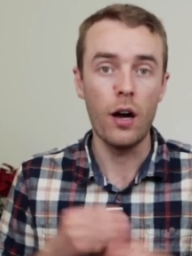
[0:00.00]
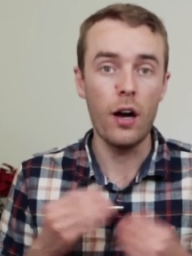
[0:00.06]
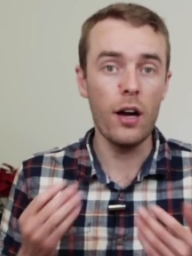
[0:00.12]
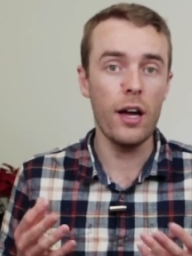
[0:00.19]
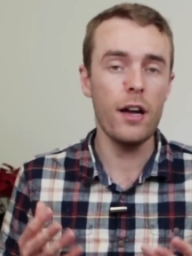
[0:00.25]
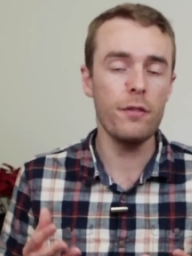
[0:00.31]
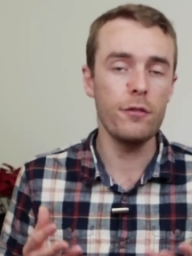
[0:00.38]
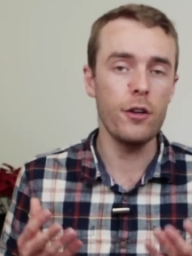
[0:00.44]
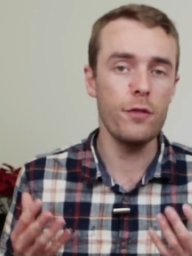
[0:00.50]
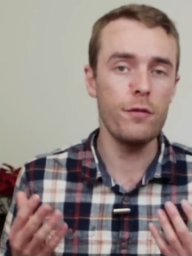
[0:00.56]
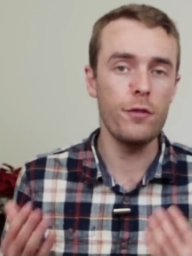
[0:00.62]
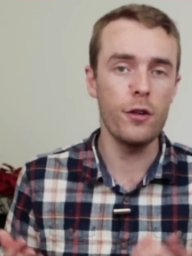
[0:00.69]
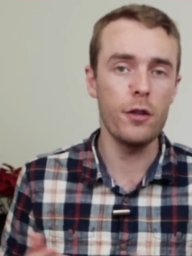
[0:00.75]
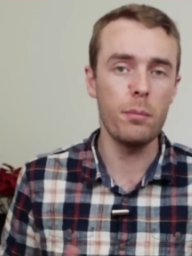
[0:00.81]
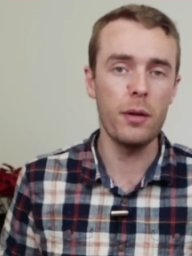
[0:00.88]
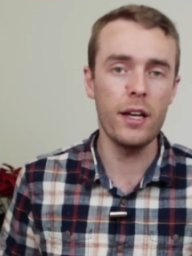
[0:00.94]
I have no
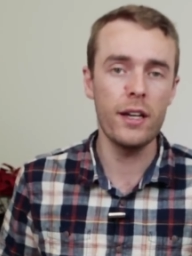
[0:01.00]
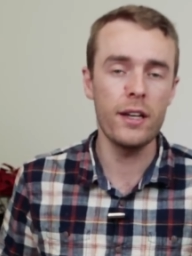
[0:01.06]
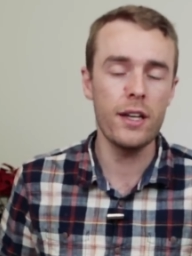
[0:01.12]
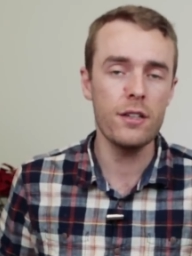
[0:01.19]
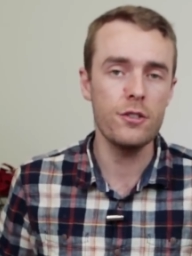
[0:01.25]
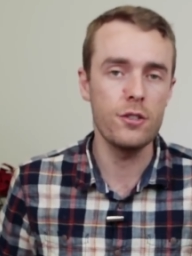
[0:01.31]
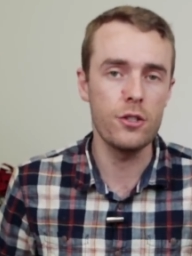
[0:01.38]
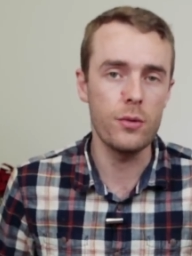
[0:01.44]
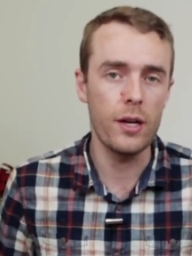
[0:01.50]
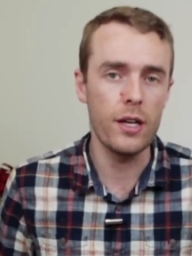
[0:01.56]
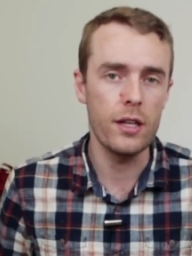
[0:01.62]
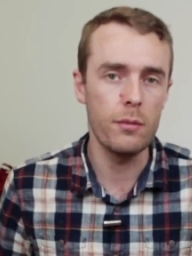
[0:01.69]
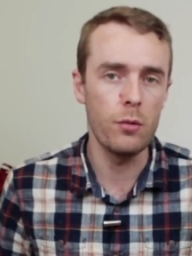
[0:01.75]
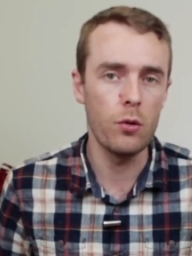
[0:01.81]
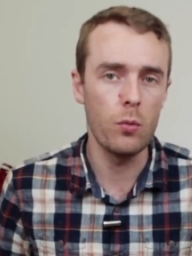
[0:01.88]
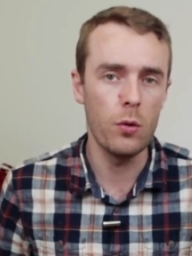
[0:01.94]
further plan now to do
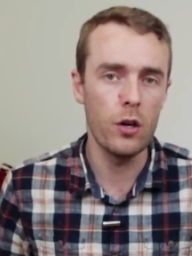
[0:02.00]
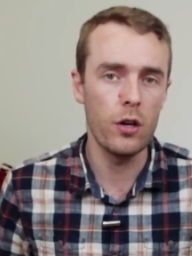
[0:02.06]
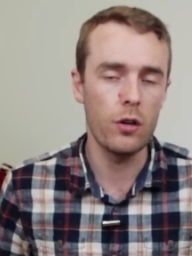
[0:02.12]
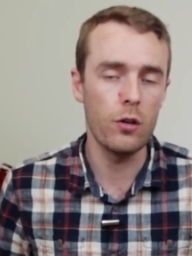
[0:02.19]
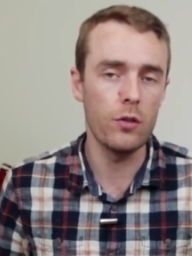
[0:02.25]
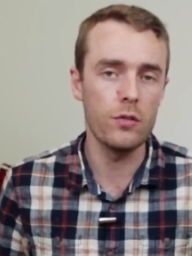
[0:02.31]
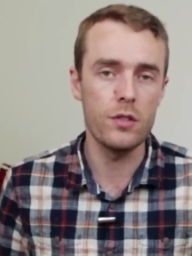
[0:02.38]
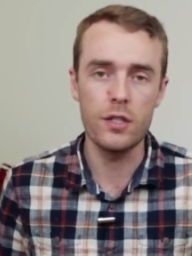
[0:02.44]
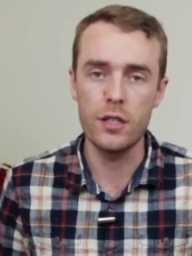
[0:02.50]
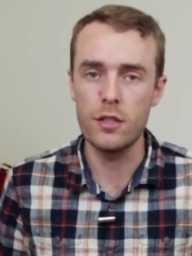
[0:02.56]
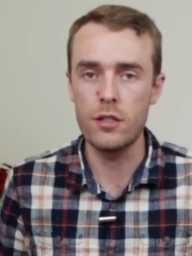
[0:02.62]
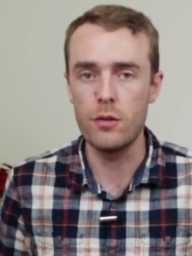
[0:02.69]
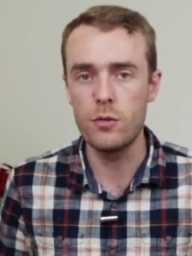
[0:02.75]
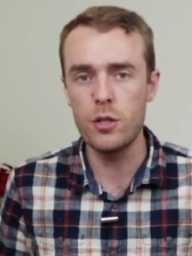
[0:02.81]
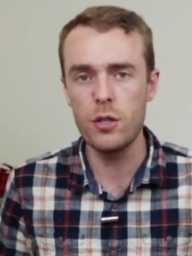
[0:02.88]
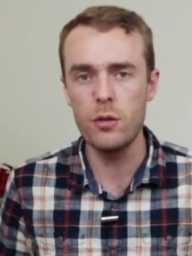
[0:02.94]
any more work on
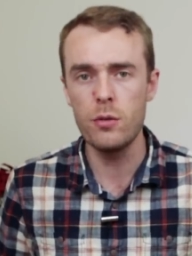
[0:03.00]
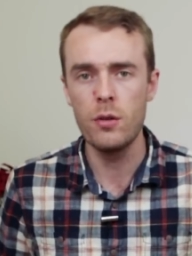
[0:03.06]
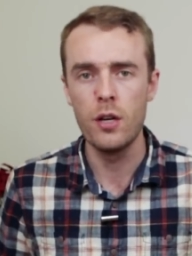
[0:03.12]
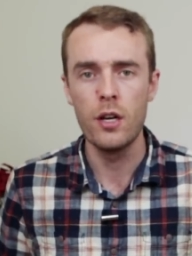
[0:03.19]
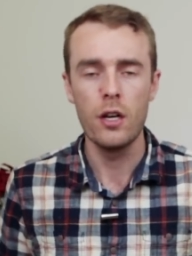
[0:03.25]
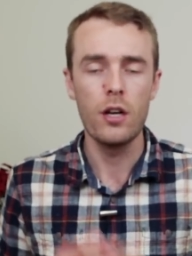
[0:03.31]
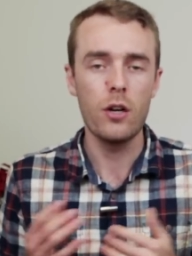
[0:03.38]
602.